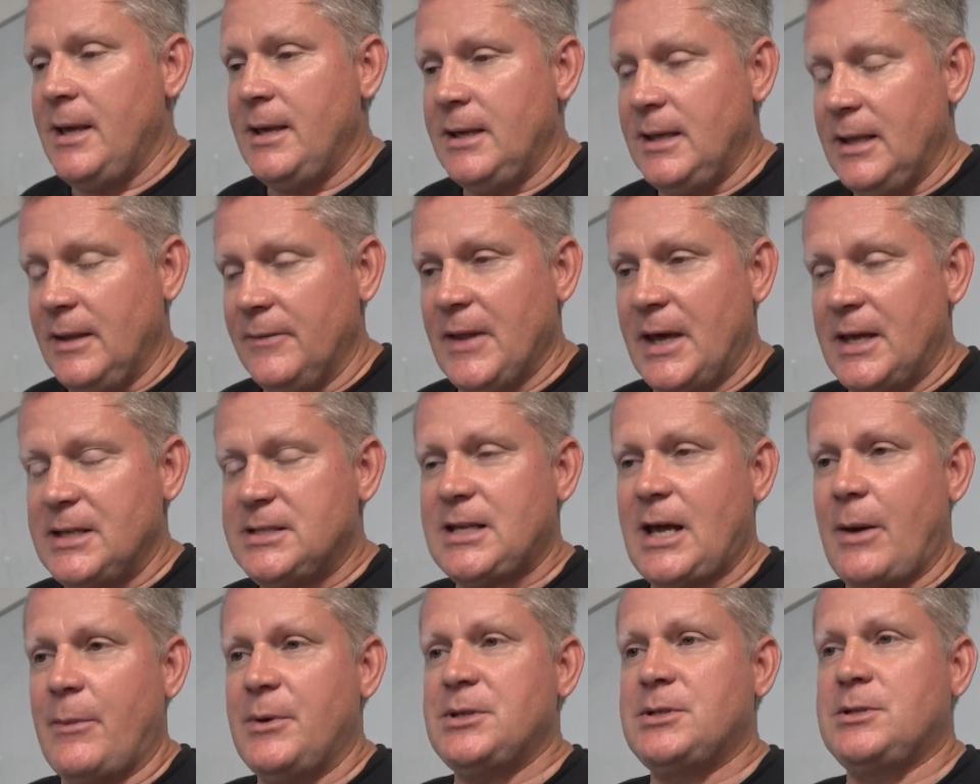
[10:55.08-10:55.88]

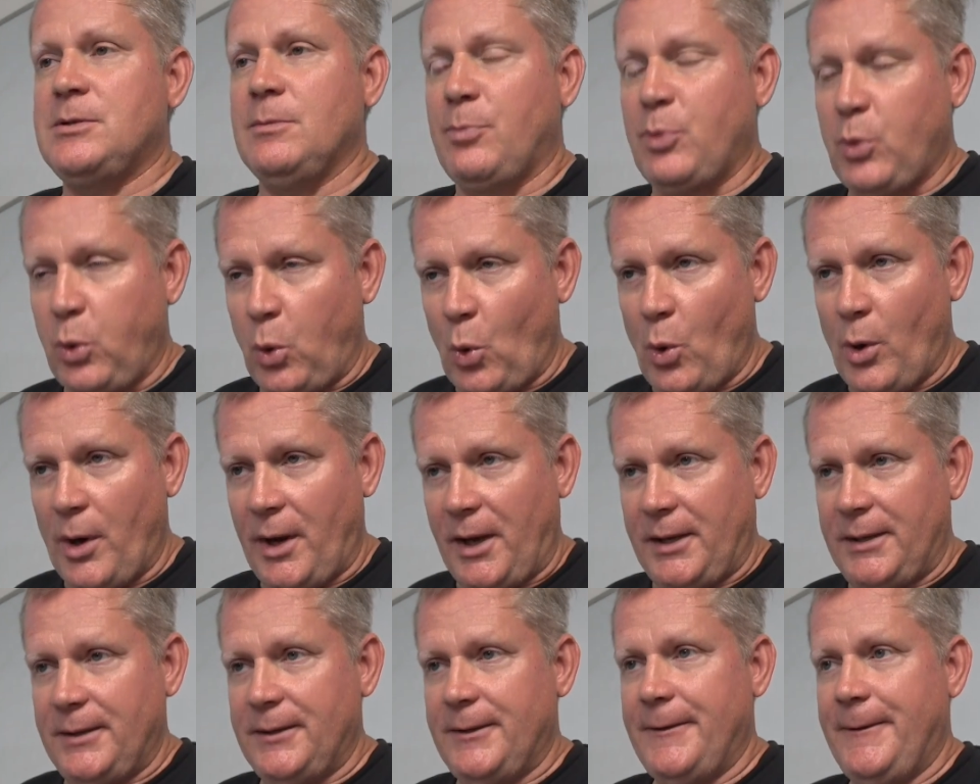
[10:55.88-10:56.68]
Unless I was
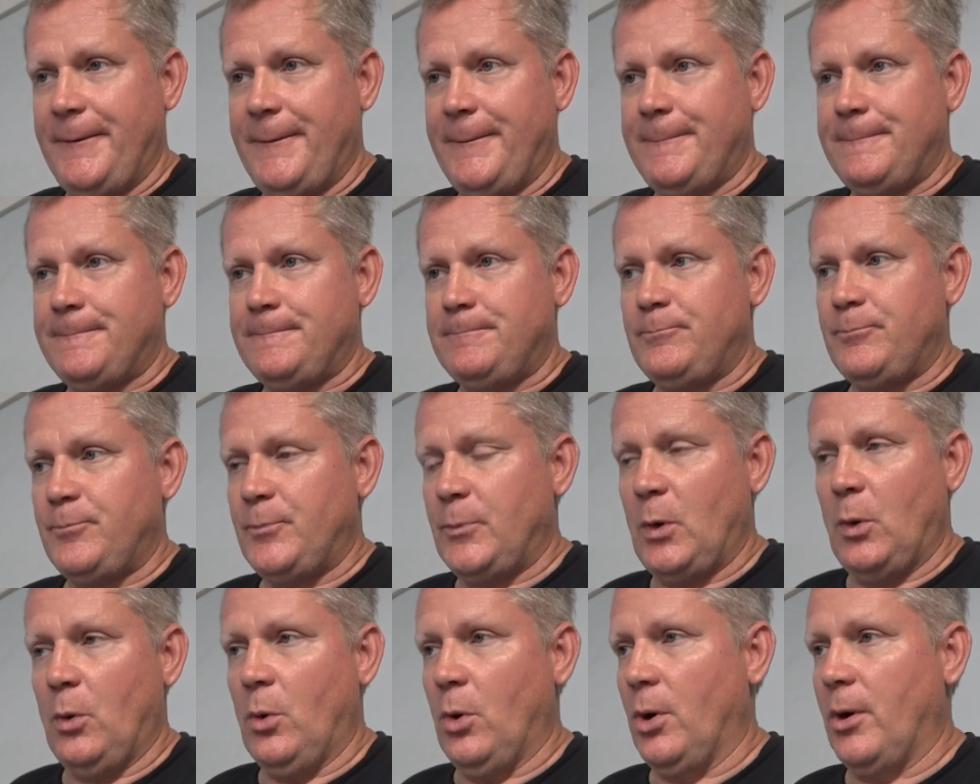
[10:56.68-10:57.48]
deployed
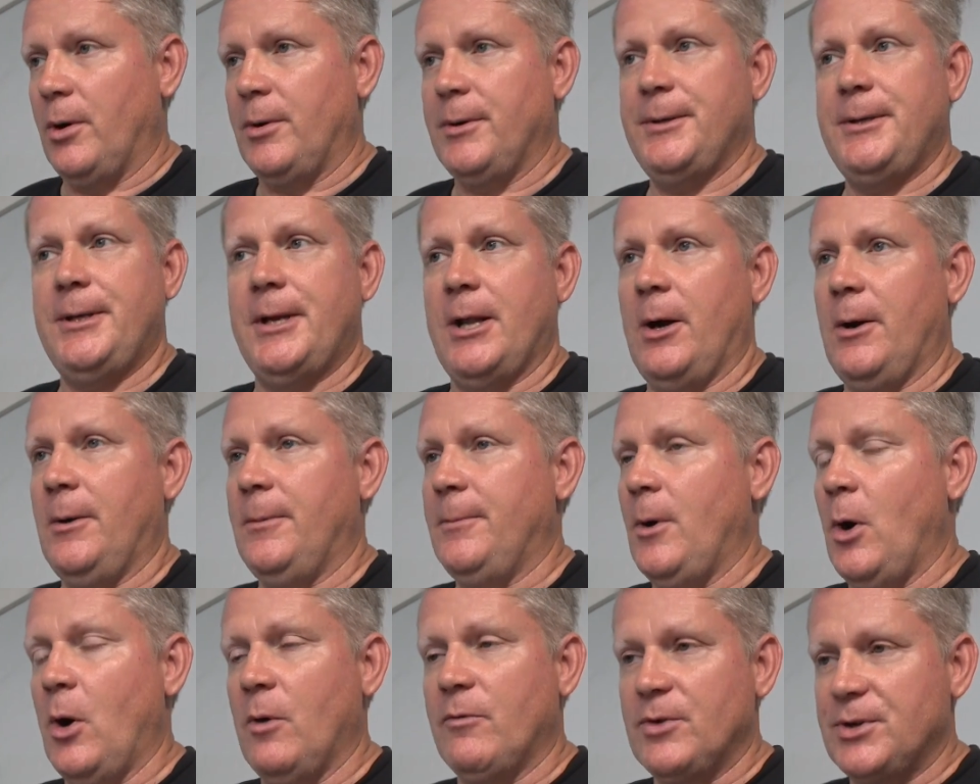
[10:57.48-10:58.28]
or,
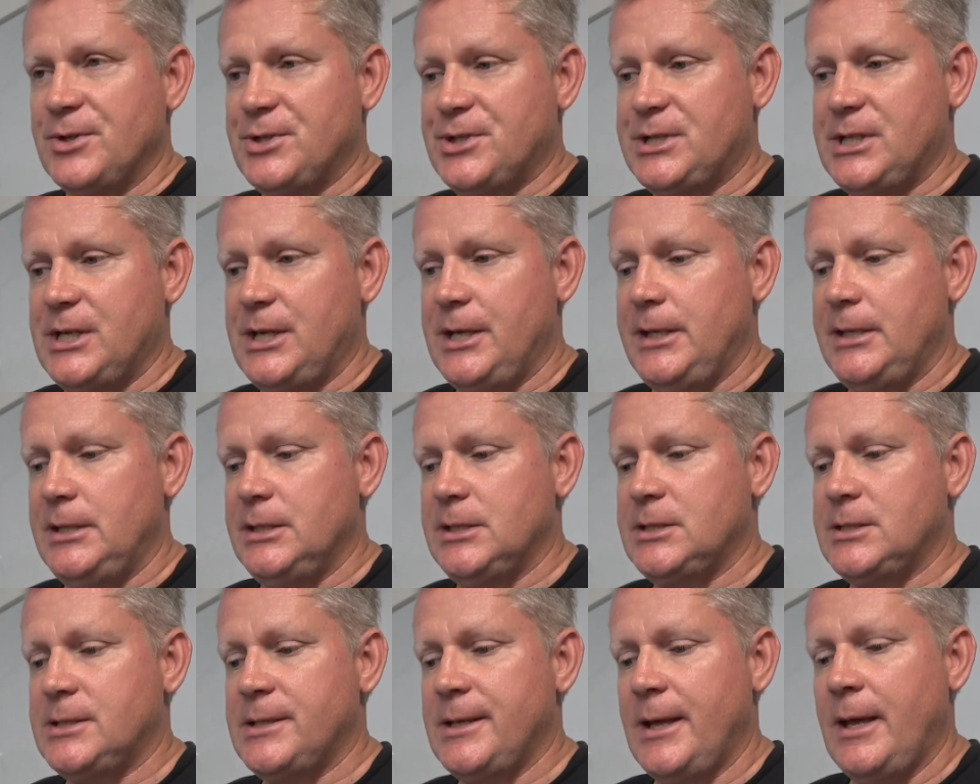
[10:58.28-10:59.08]

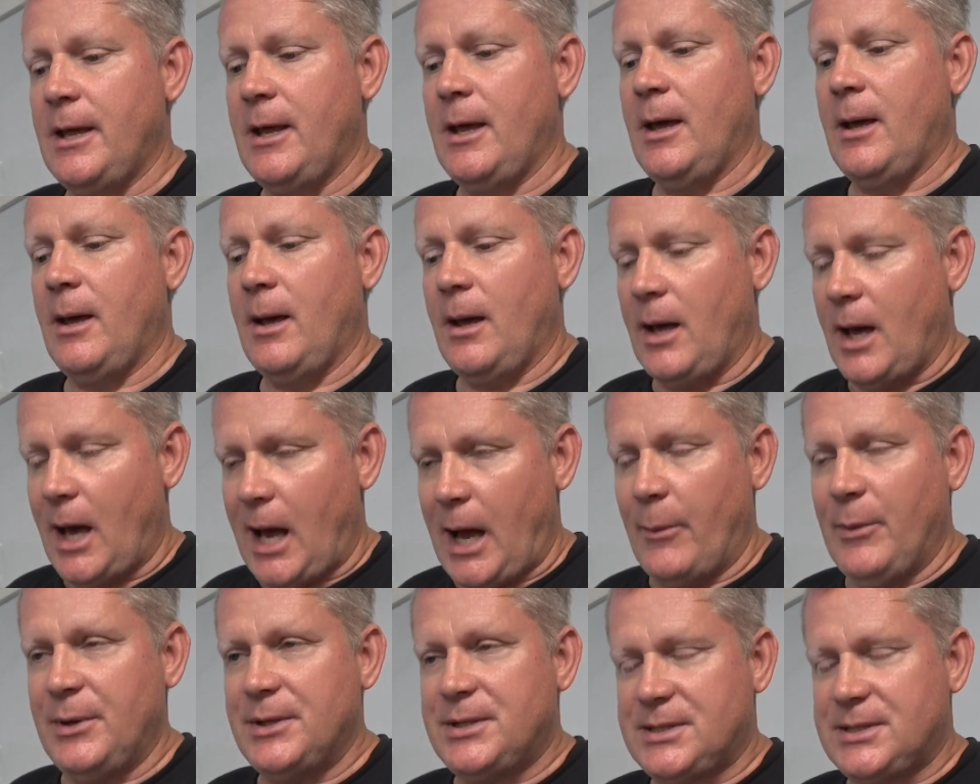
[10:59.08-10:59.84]
overseas, I would